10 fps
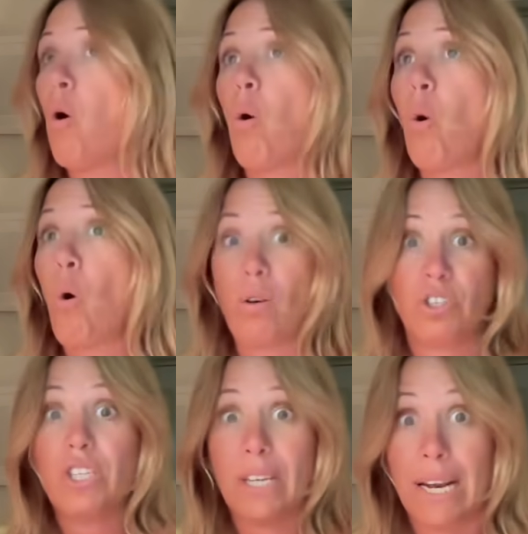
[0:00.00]
or
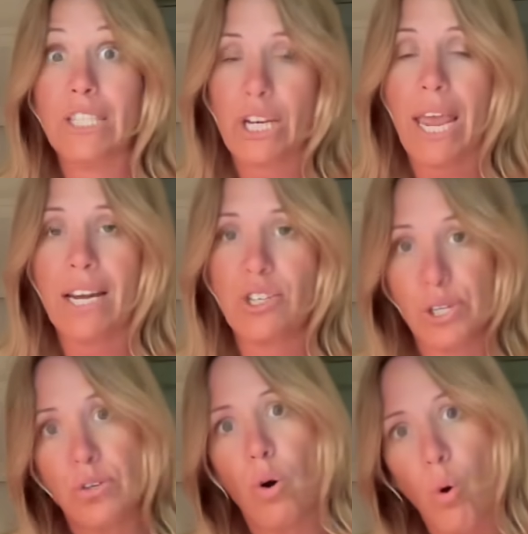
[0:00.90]
just an
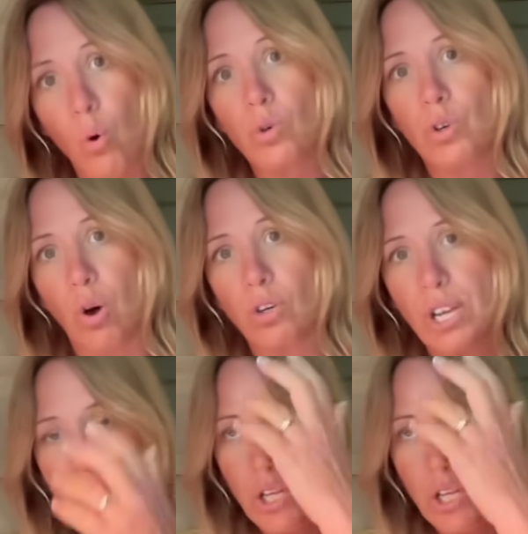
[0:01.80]
education or not.